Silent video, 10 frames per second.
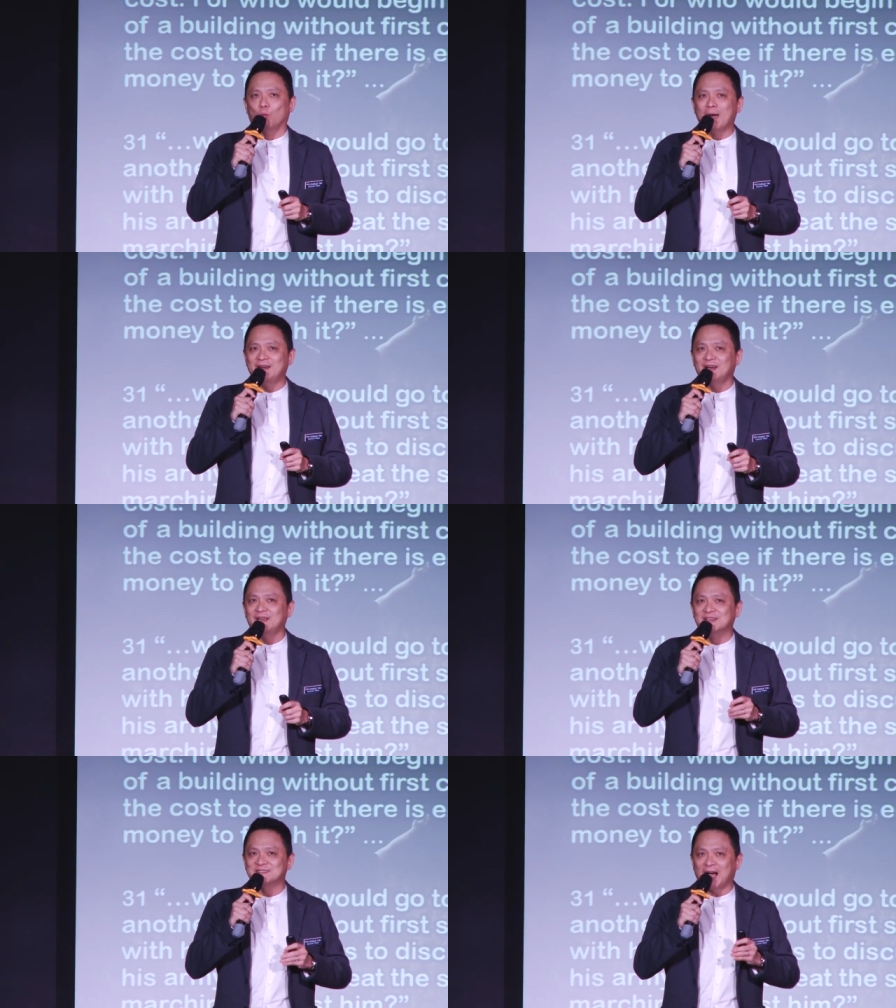
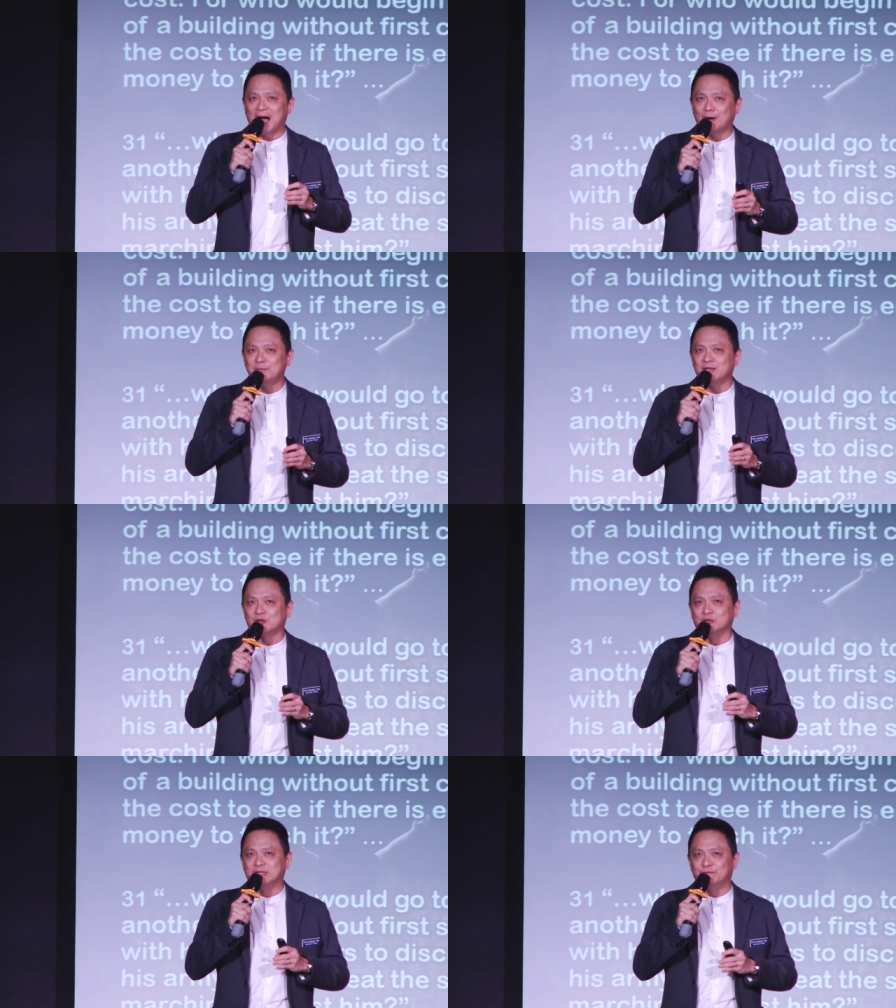whether his
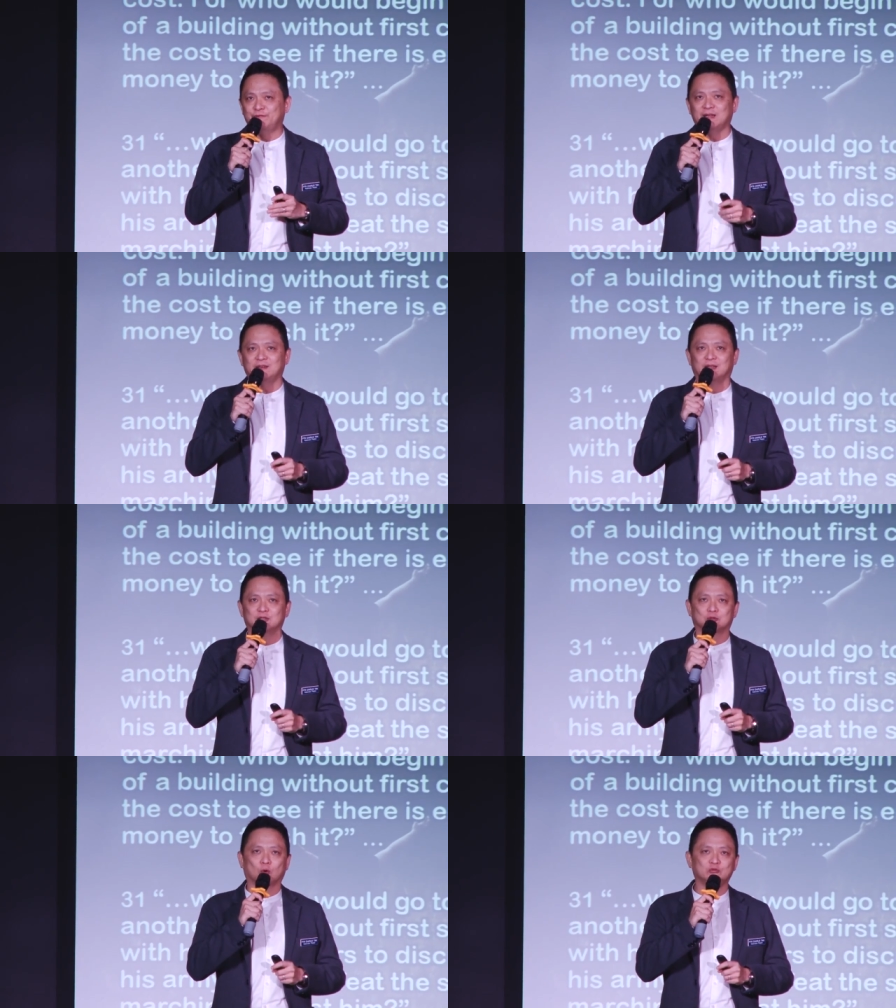army could defeat
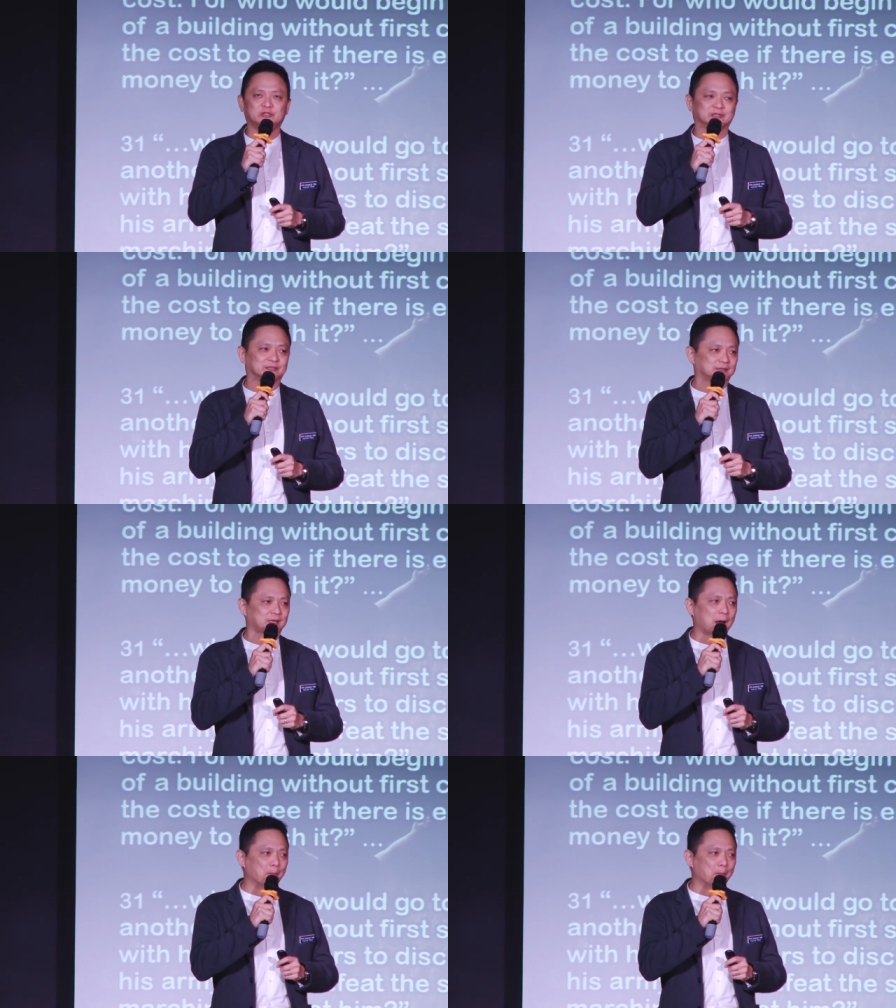the soldiers